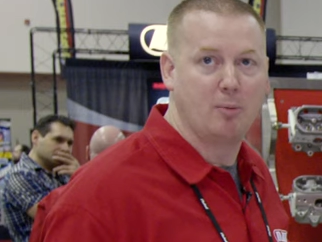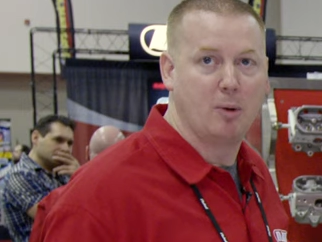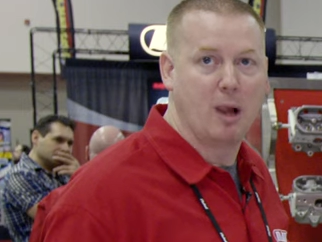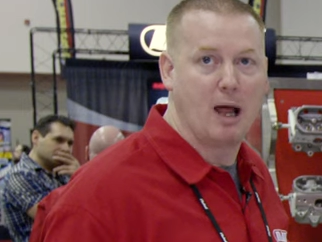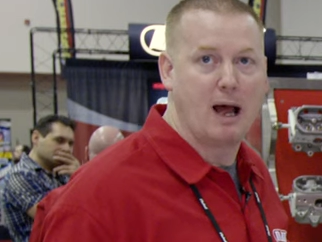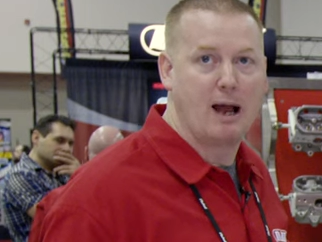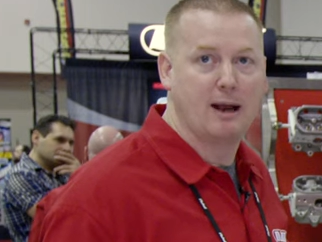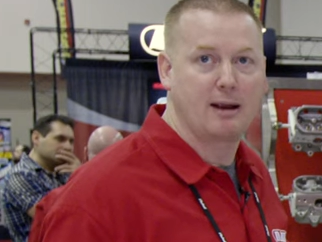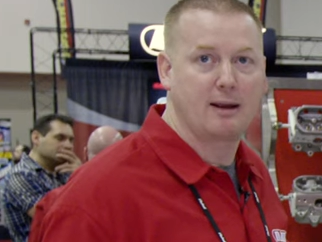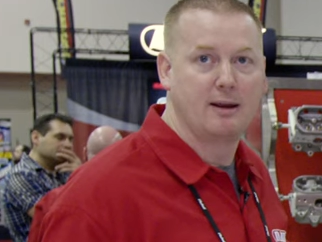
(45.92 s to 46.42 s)

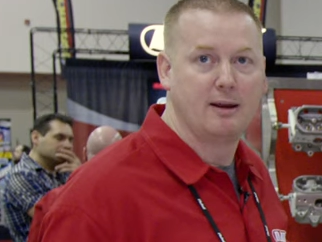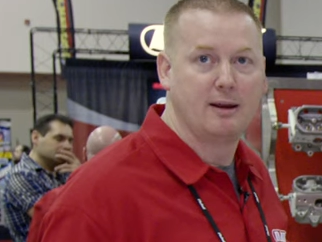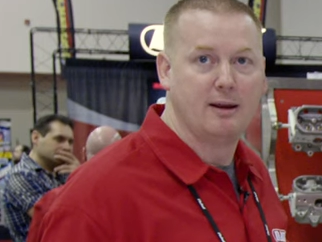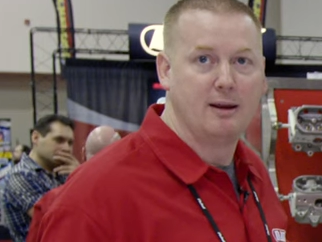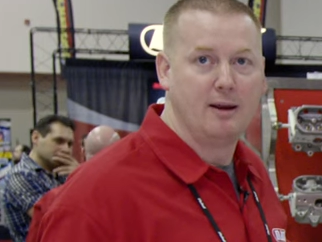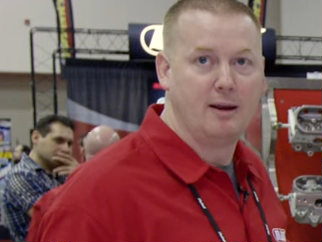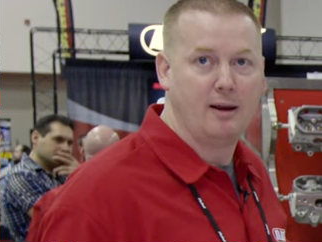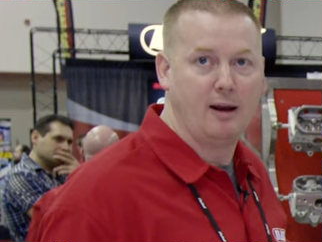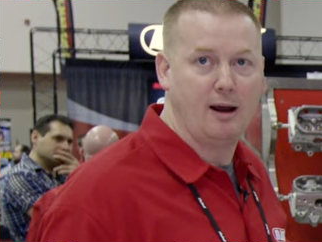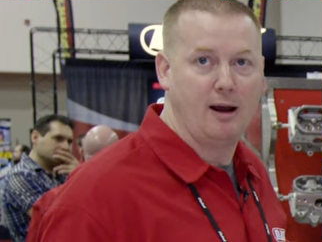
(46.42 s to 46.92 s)
block
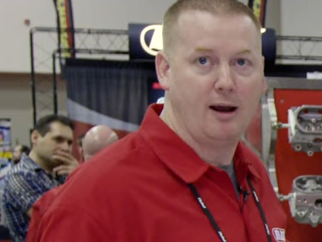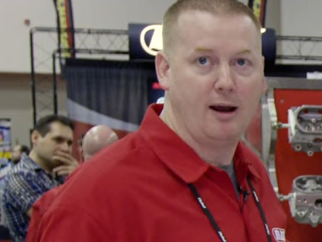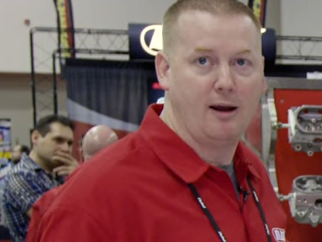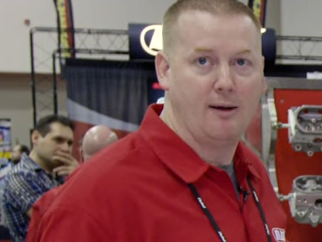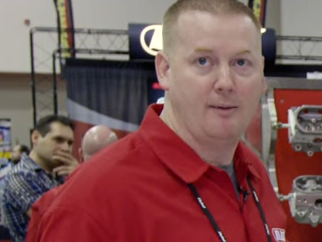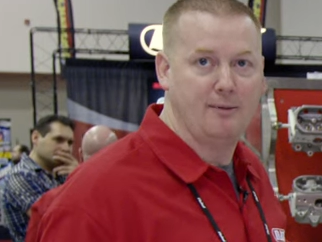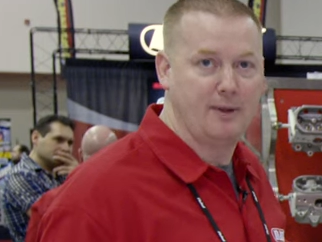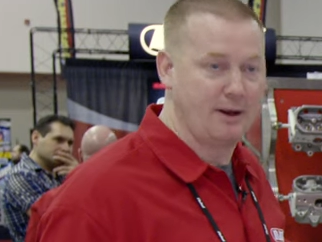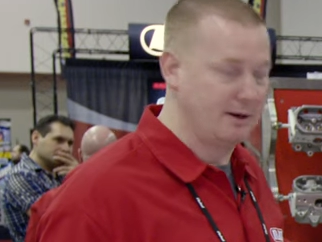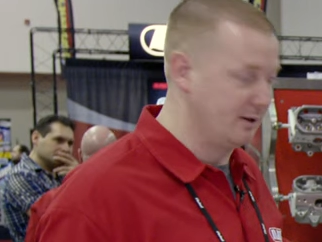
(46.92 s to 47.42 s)

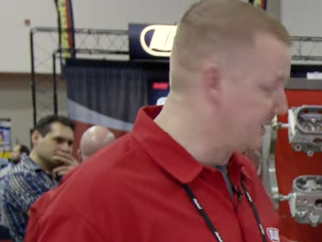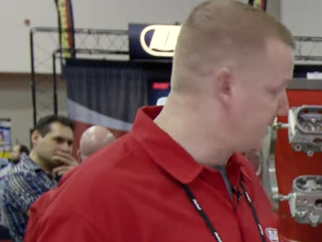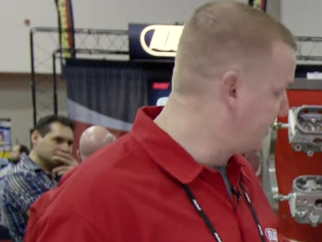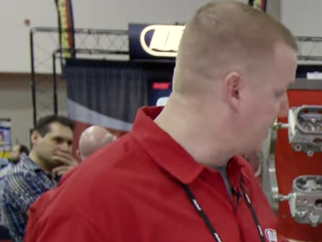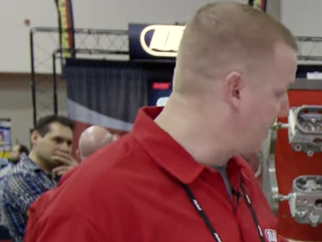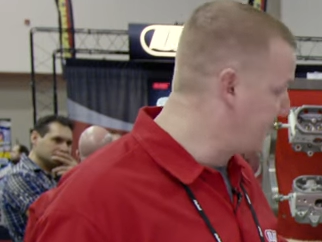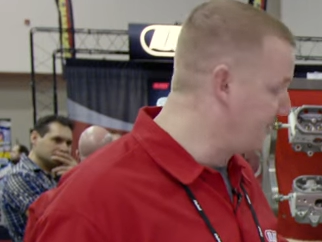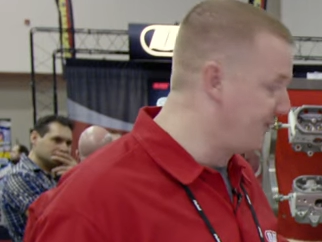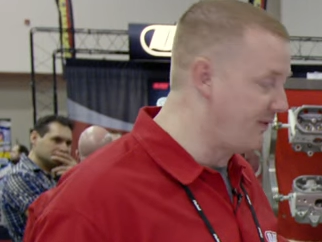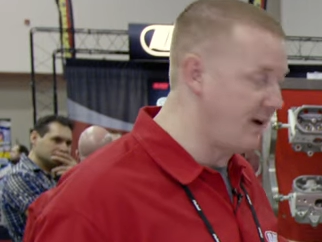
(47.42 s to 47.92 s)
that'll
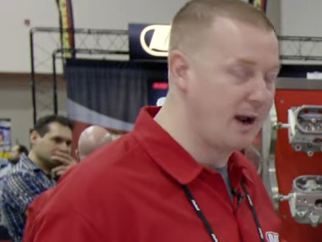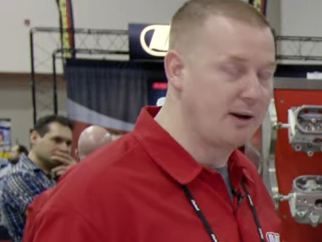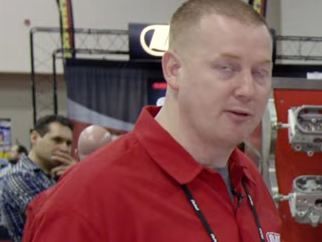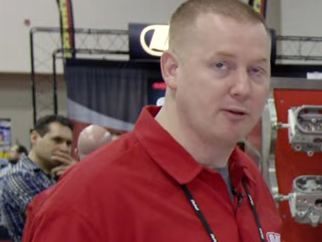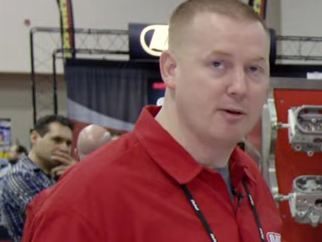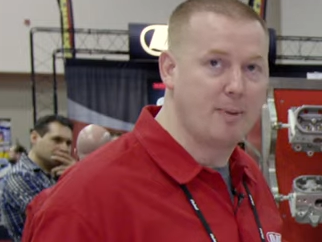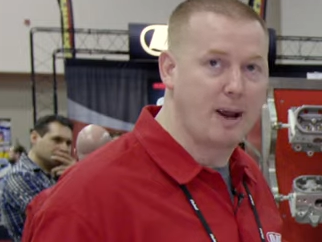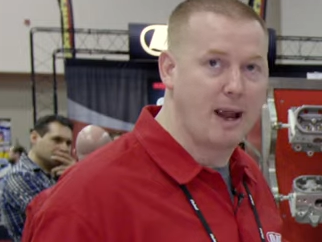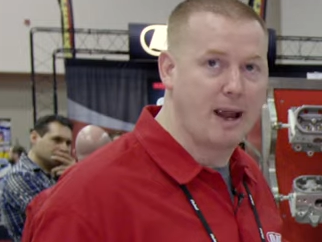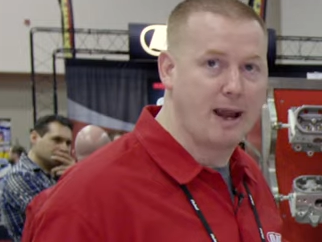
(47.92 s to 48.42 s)
accept a
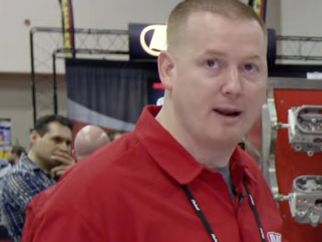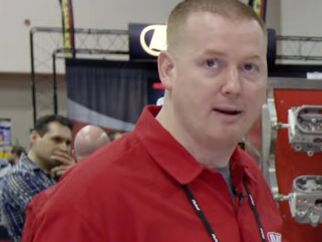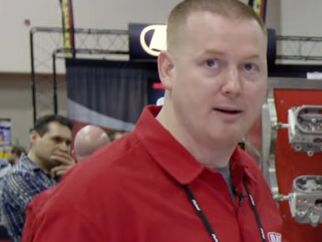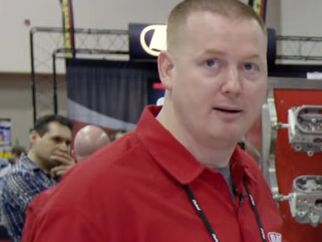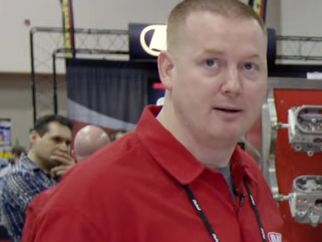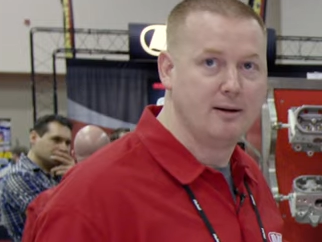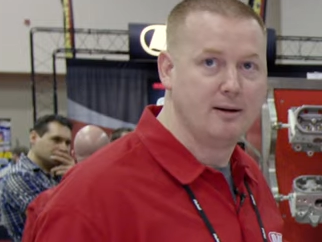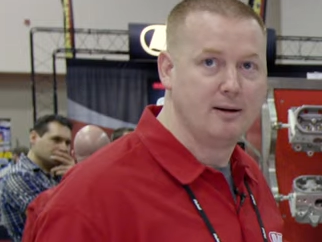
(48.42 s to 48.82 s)
factory pan.